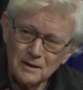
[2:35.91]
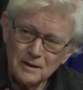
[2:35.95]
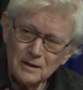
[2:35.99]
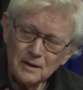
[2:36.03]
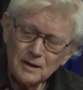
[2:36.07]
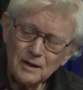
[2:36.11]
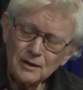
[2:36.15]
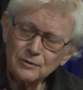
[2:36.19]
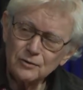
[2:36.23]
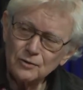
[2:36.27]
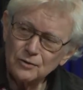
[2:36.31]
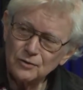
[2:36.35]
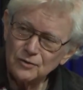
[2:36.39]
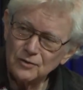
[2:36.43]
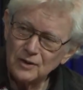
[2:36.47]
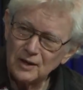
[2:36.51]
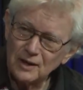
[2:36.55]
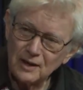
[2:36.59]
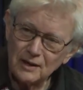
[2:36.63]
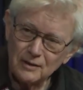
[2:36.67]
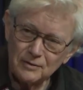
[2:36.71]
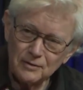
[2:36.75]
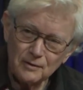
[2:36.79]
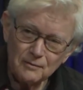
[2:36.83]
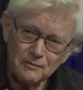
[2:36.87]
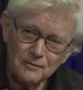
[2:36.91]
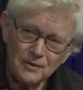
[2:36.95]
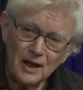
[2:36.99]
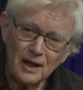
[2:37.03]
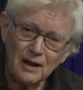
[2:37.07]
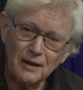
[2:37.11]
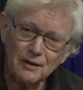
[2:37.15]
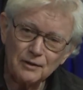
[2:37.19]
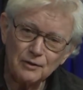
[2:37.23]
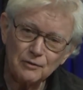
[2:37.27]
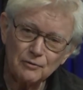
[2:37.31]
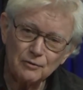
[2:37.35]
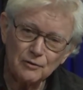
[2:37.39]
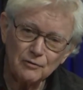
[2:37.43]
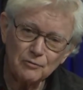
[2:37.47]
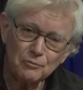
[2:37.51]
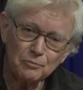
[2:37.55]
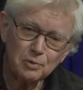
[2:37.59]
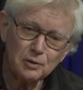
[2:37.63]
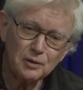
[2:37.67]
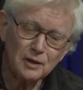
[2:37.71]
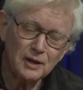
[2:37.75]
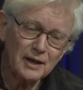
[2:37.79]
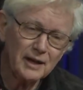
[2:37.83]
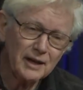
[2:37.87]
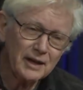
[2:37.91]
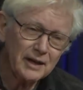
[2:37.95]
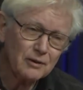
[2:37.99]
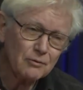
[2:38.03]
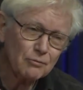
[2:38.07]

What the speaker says: understand the value of play,